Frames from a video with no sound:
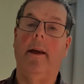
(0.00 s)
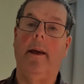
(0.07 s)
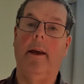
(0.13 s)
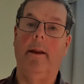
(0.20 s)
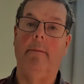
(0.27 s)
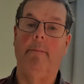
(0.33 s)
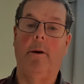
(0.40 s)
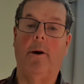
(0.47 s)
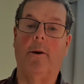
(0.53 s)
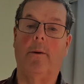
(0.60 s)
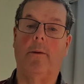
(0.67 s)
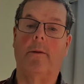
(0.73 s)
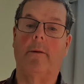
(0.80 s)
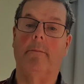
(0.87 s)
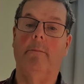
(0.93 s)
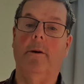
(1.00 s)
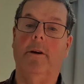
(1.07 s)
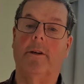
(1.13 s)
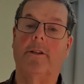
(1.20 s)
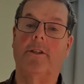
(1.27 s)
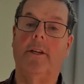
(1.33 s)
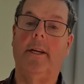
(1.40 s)
In both,
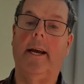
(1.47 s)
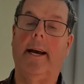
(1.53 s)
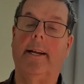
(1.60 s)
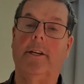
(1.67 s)
mercy